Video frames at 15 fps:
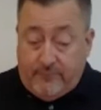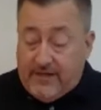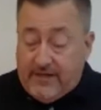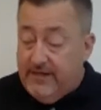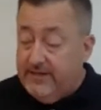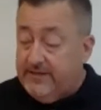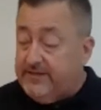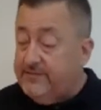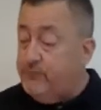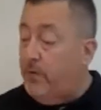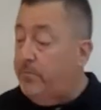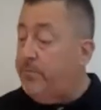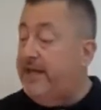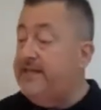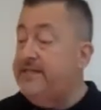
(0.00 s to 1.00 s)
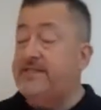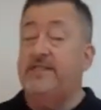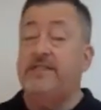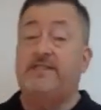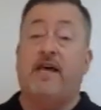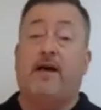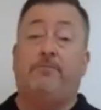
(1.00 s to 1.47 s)
It
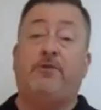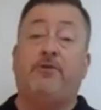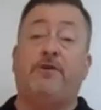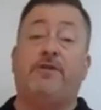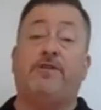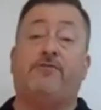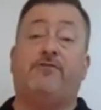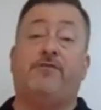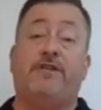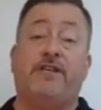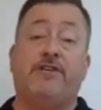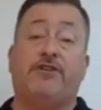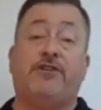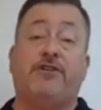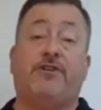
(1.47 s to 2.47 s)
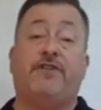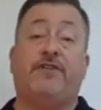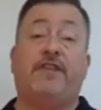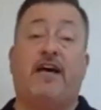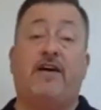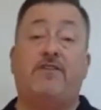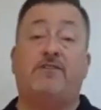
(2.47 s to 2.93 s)
replaces up to a traditional
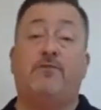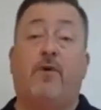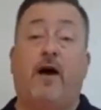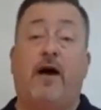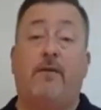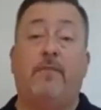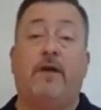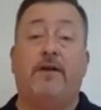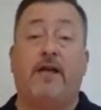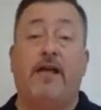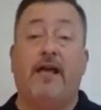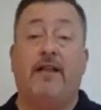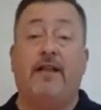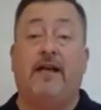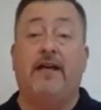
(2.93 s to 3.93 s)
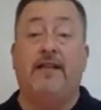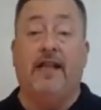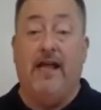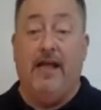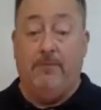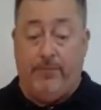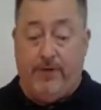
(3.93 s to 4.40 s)
1,000 watt metal halide
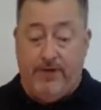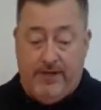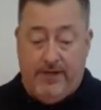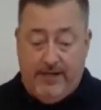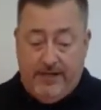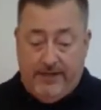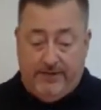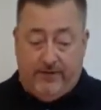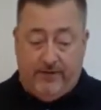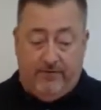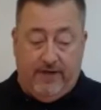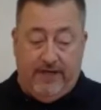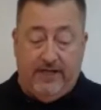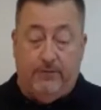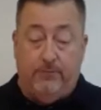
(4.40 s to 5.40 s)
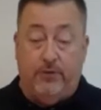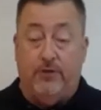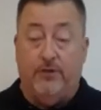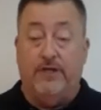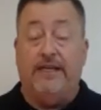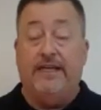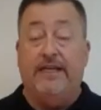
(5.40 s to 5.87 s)
lamp. They're
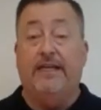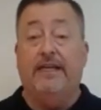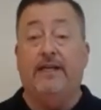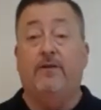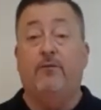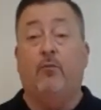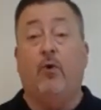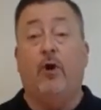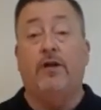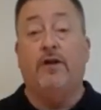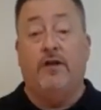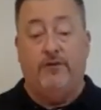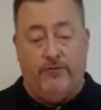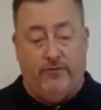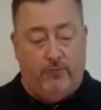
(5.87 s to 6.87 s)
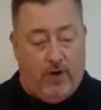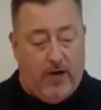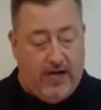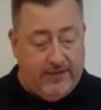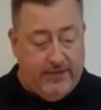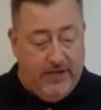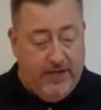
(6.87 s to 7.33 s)
available in 100
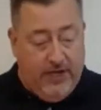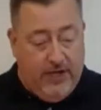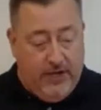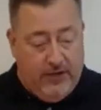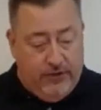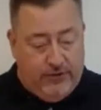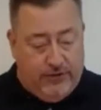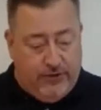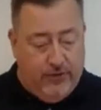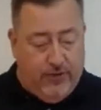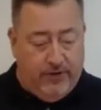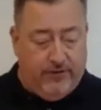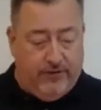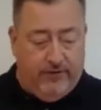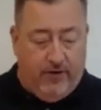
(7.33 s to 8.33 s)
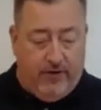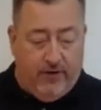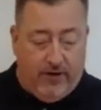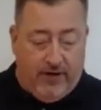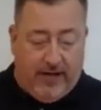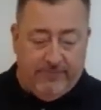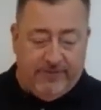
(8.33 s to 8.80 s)
watt,
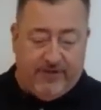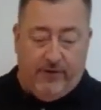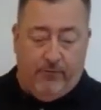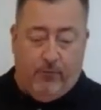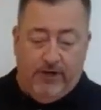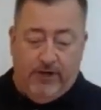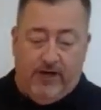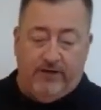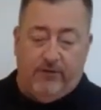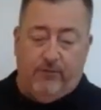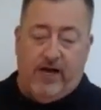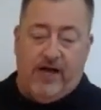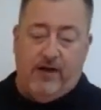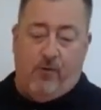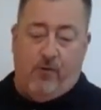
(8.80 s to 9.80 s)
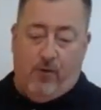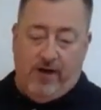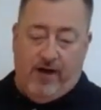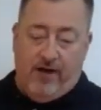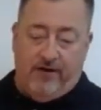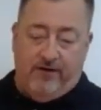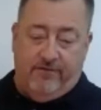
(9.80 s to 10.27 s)
100 watt,
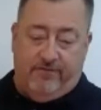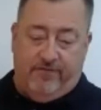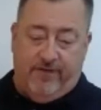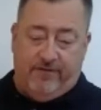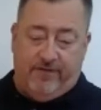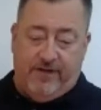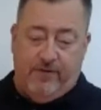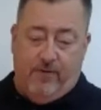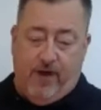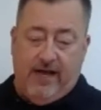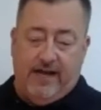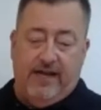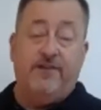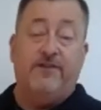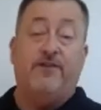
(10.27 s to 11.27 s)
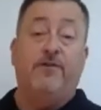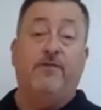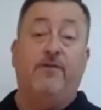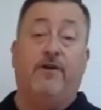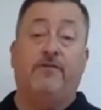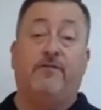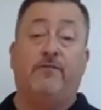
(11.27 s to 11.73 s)
150 watt, and
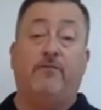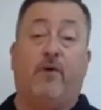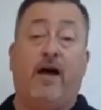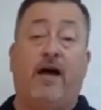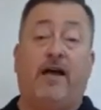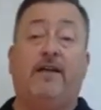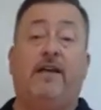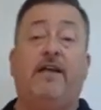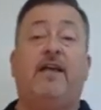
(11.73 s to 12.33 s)
200 watt.